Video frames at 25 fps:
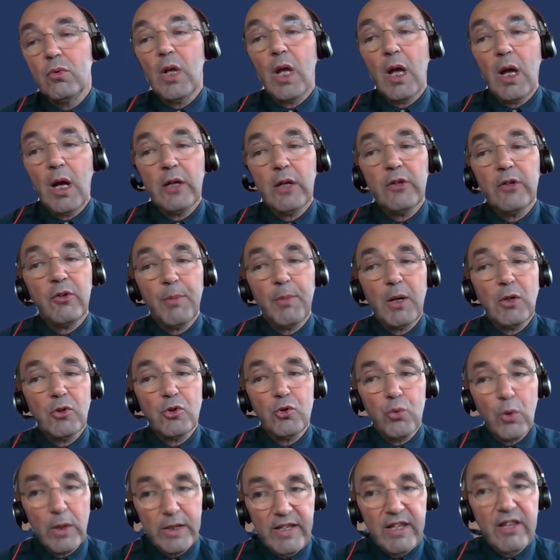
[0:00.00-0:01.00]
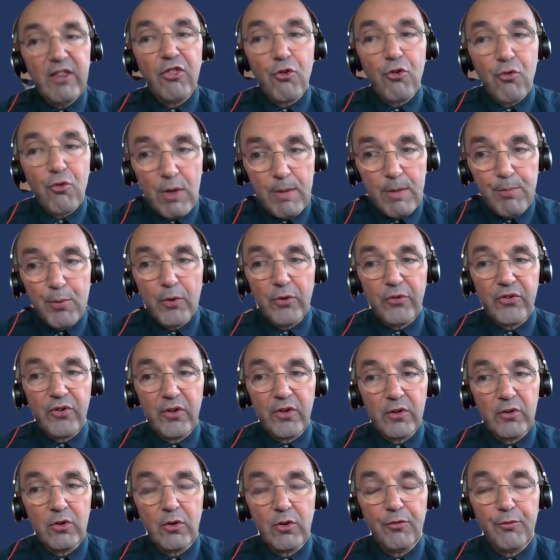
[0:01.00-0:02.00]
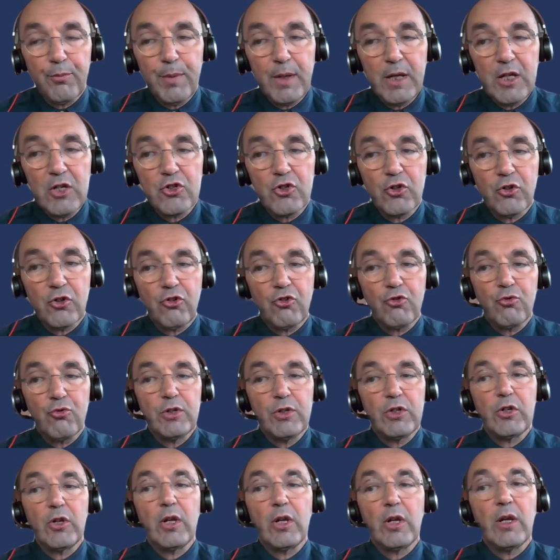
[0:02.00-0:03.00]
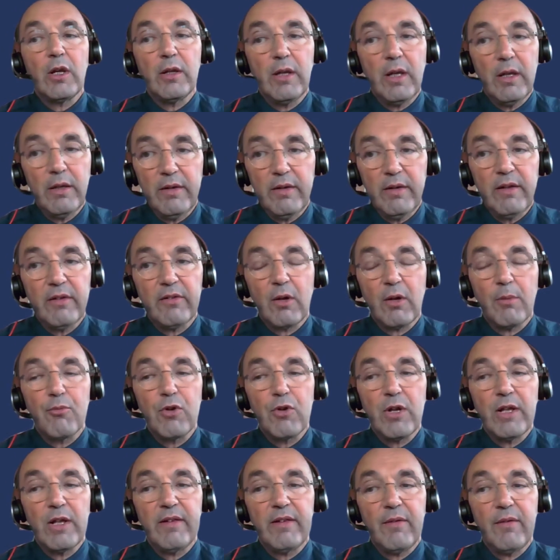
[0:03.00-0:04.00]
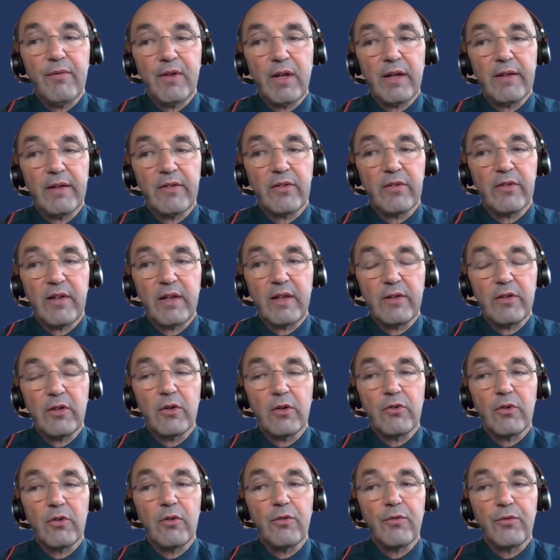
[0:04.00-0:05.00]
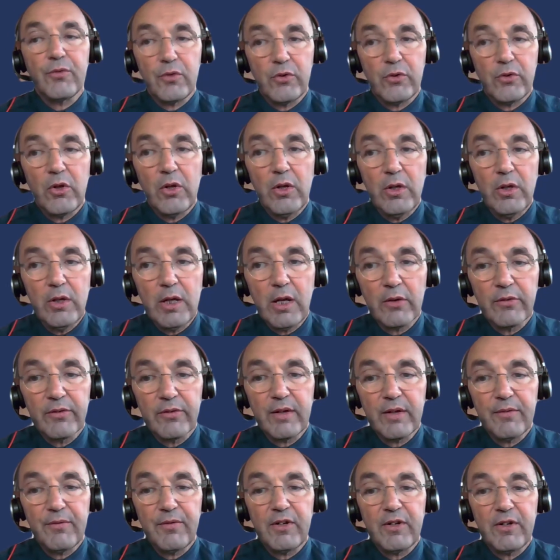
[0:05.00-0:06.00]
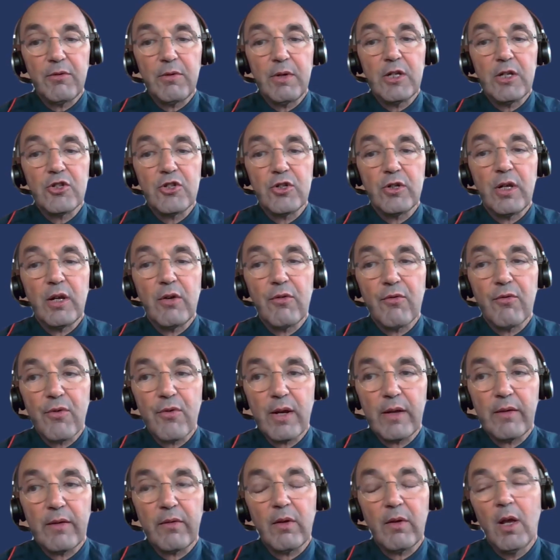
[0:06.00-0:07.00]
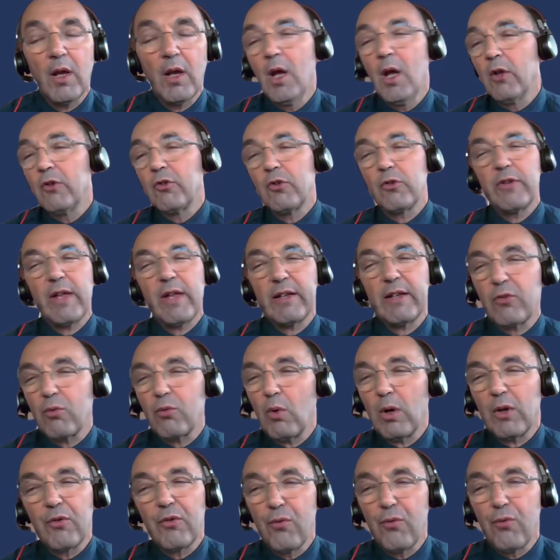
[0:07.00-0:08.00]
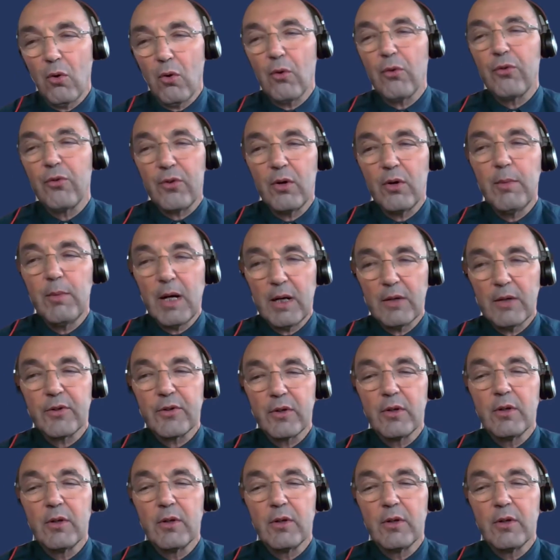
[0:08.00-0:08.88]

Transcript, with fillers: Yeah, it's about 23% of patients treated in, in these comprehensive cancer centers of the Unicancer Federation in France. Mm-hmm. So that's one fourth about